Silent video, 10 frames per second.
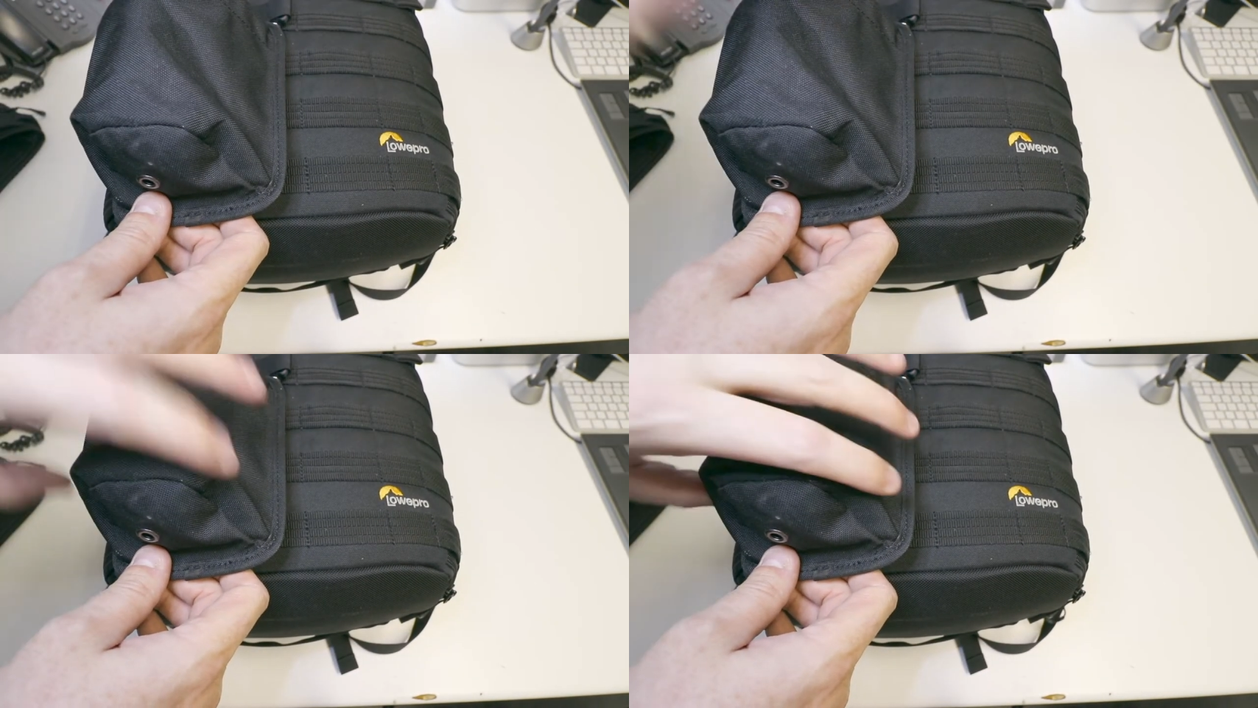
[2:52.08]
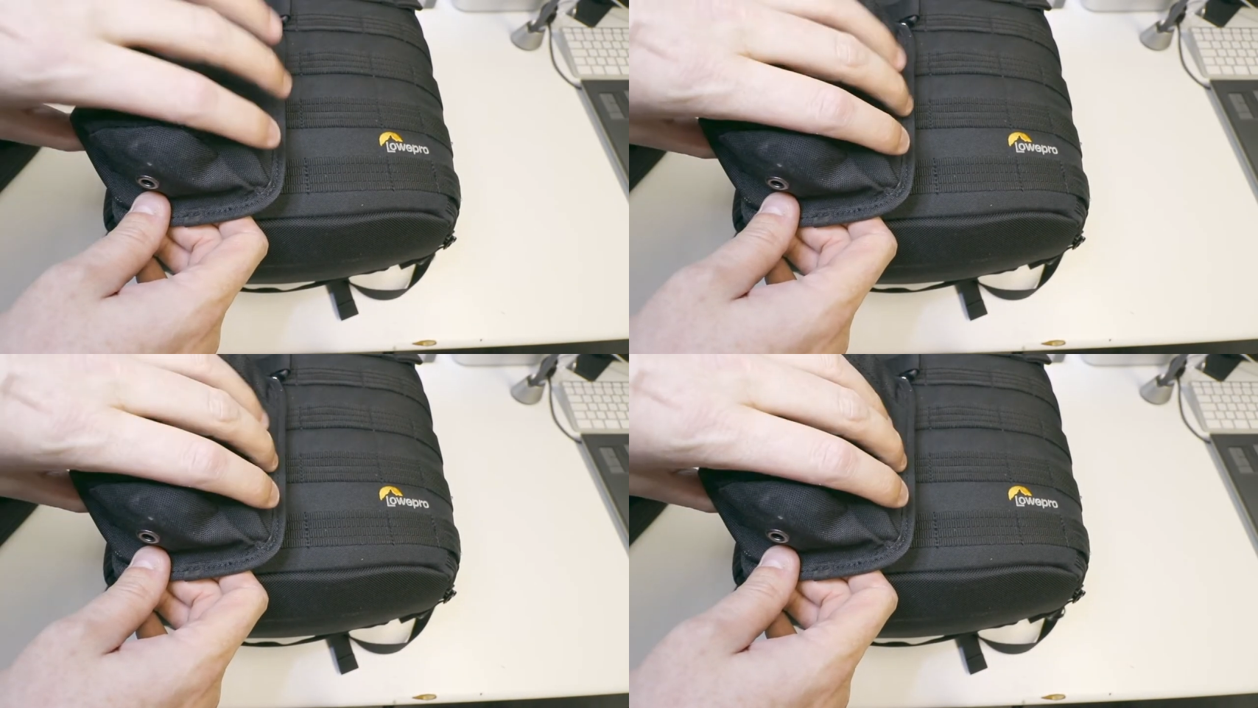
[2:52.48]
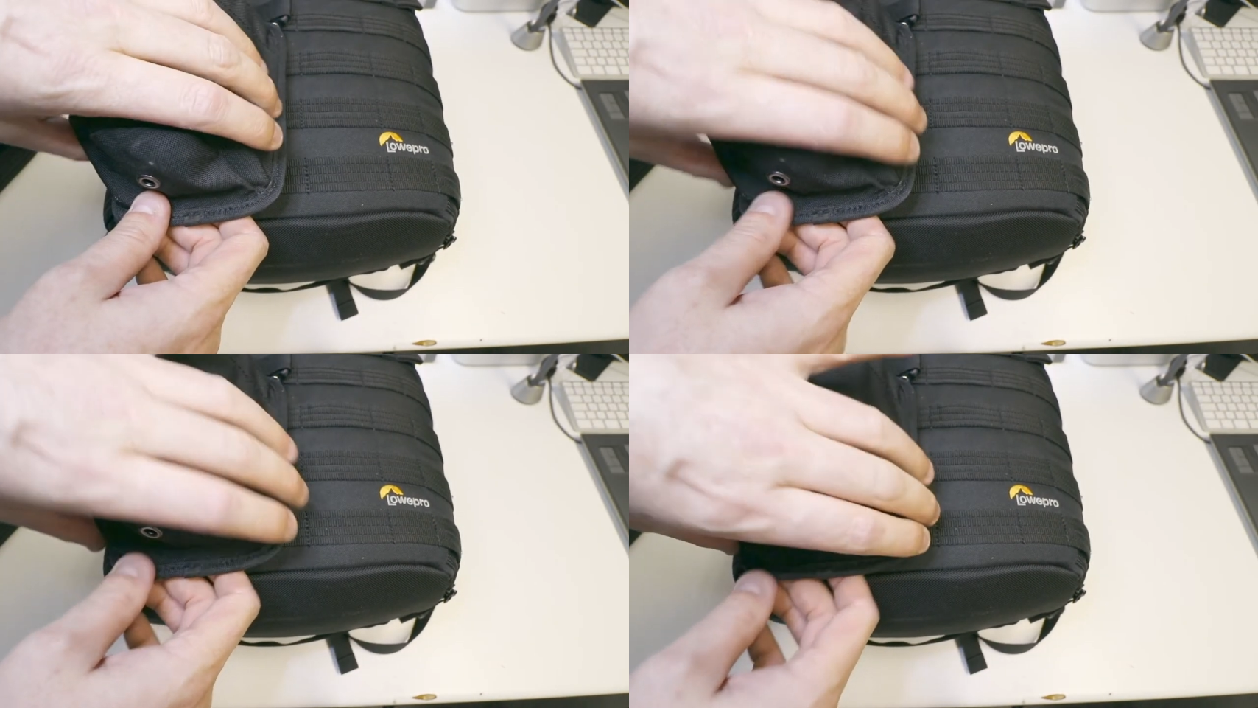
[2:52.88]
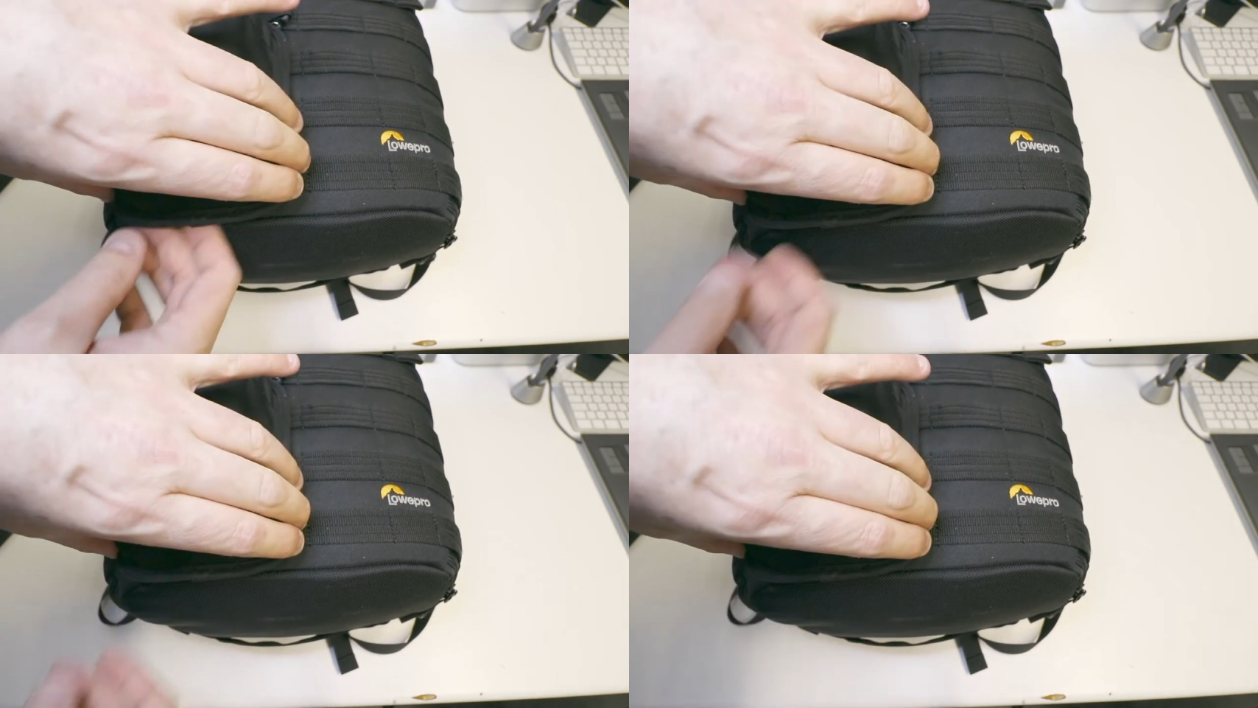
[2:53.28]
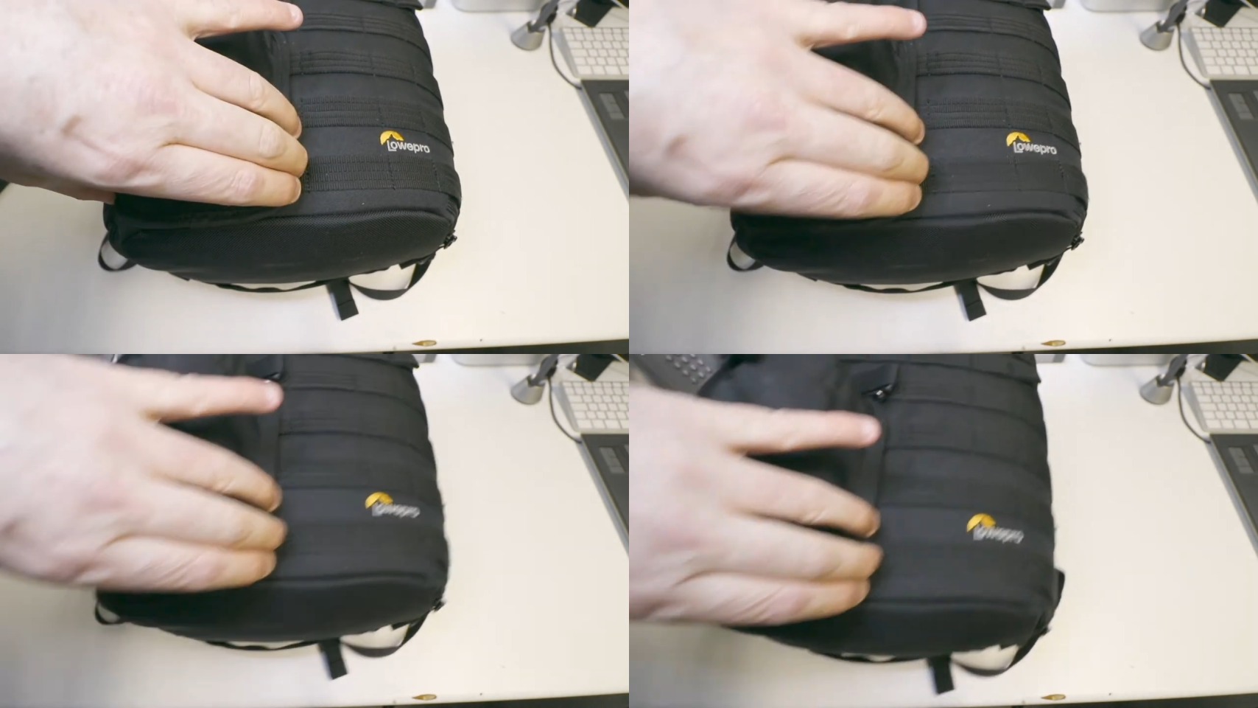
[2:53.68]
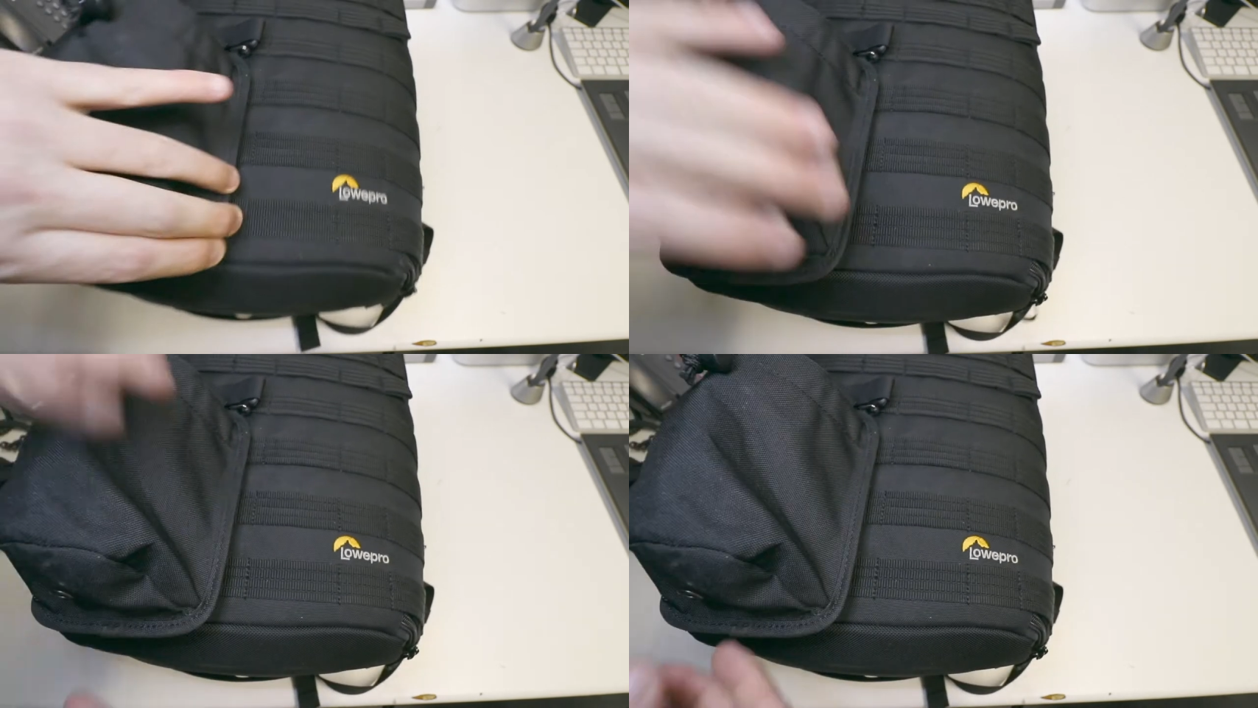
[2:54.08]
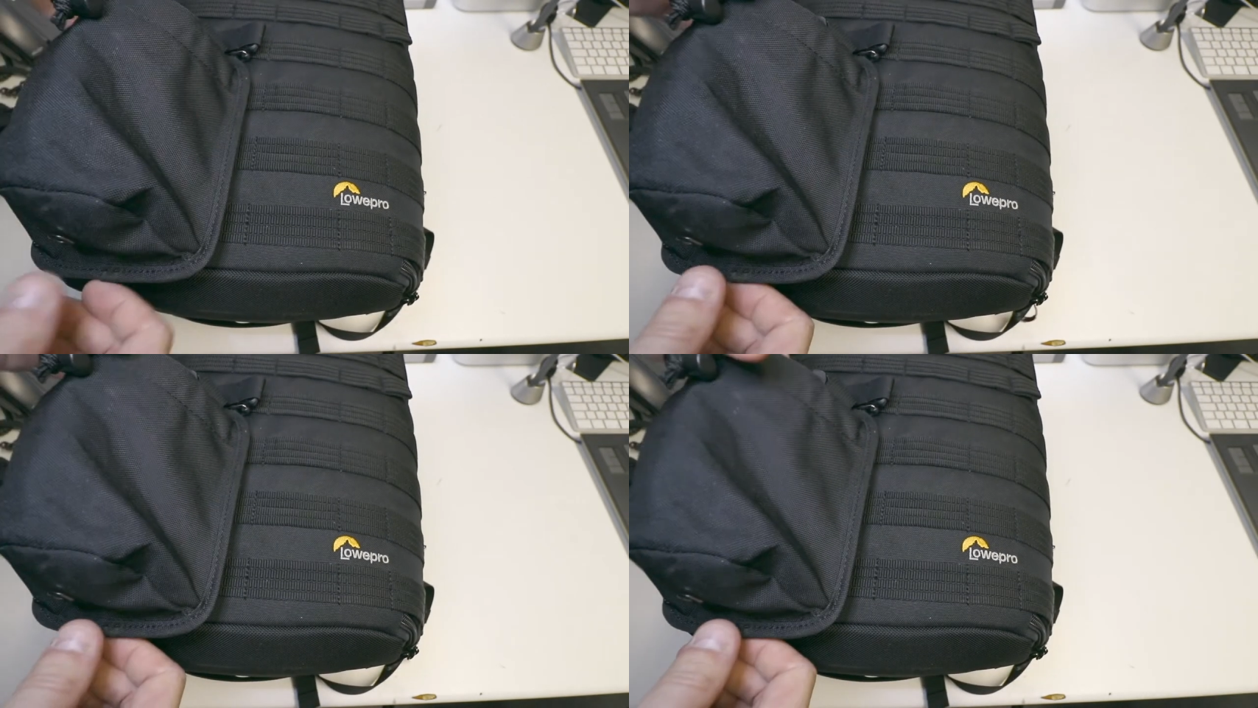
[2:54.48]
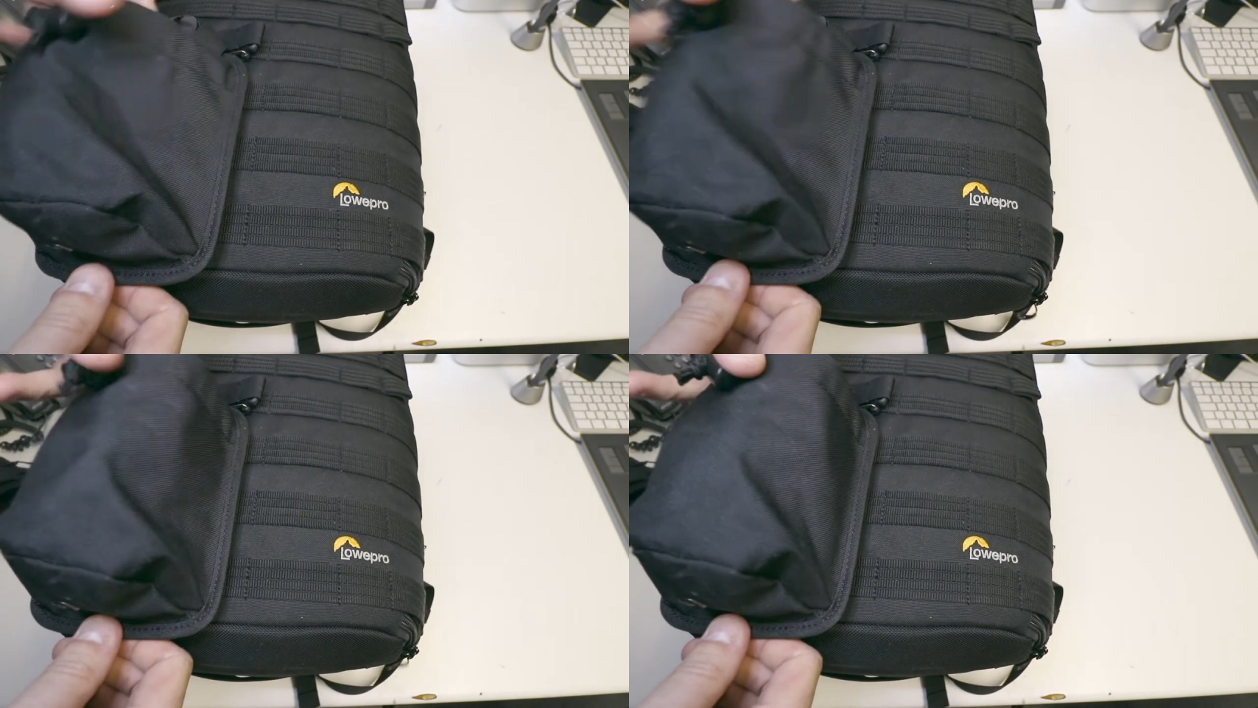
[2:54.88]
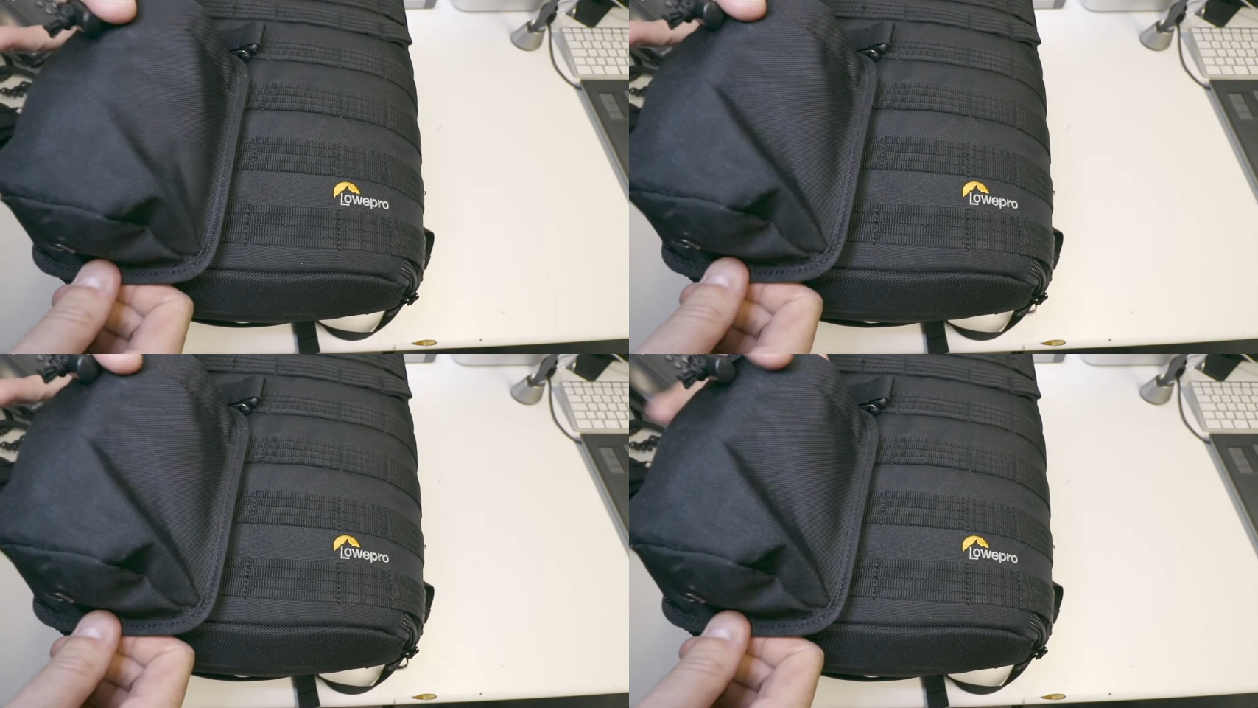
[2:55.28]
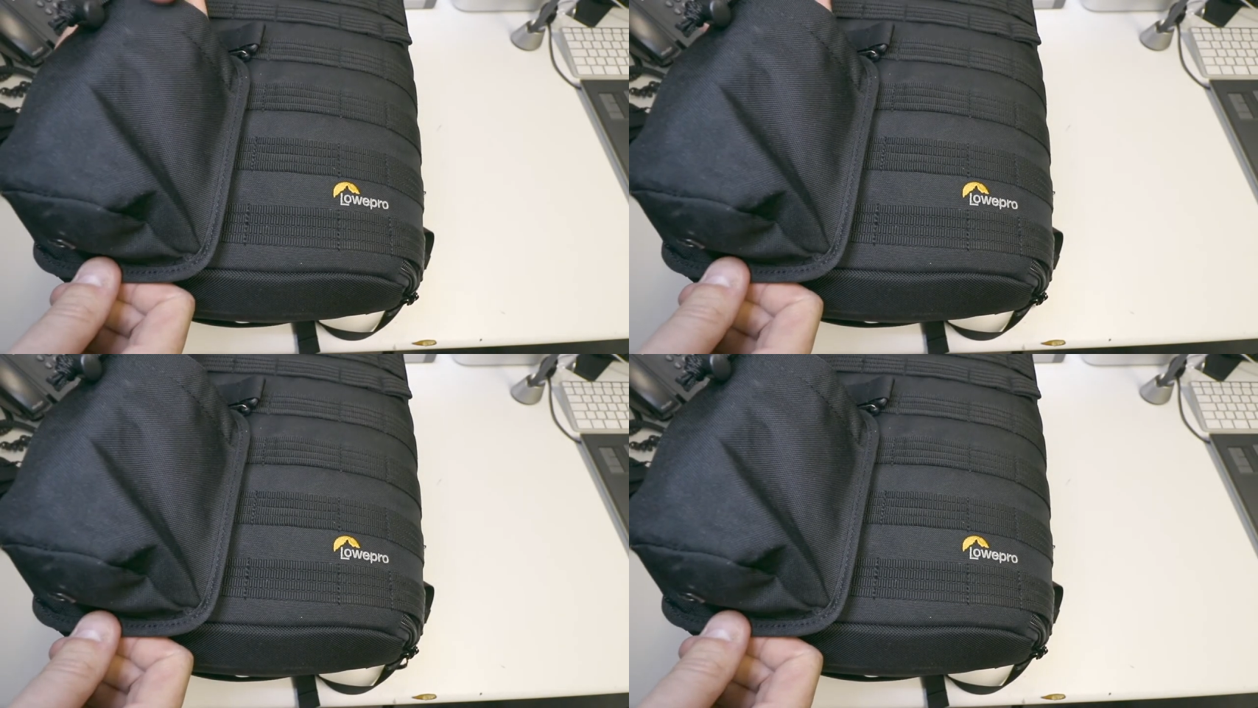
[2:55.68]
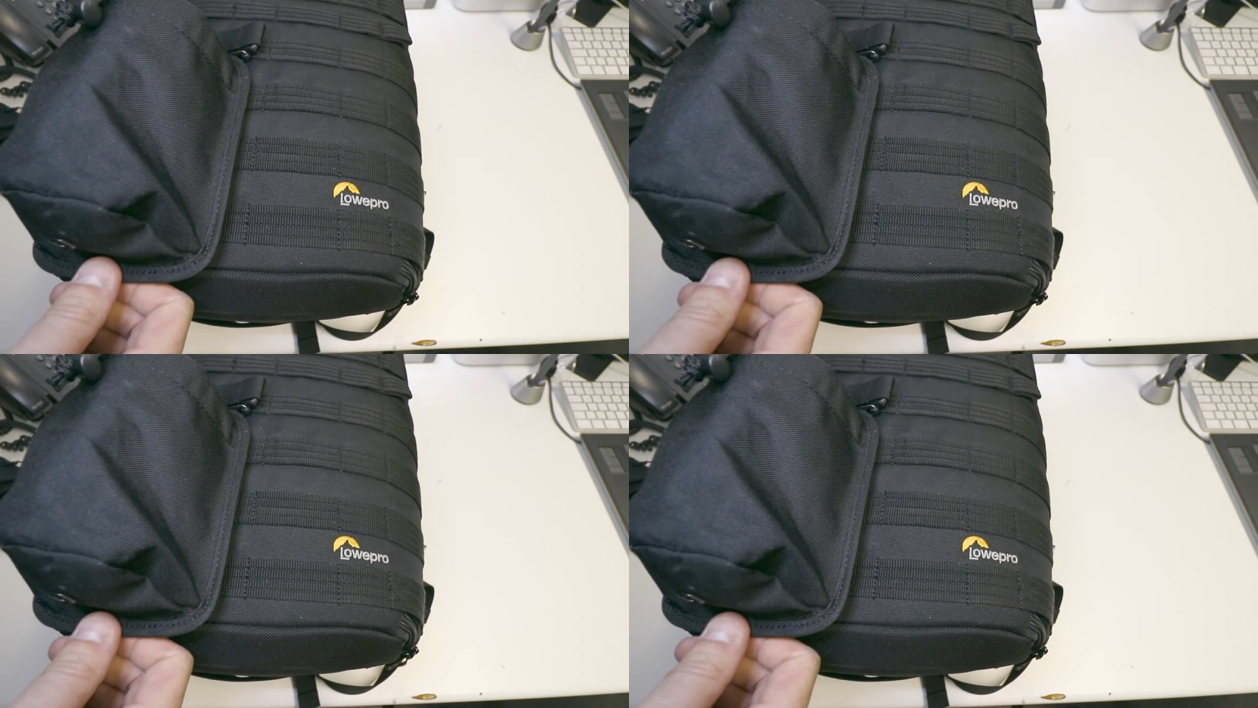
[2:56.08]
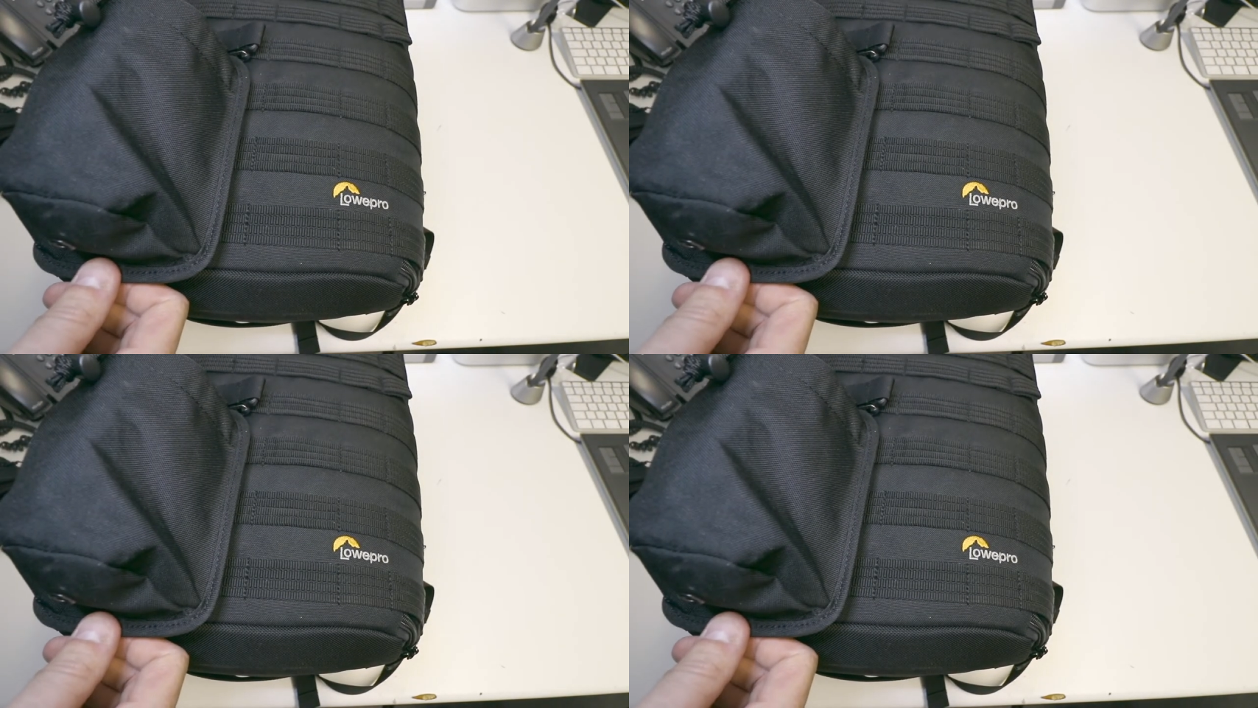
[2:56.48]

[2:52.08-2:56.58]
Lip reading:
No face is visible, so there are no lips to read.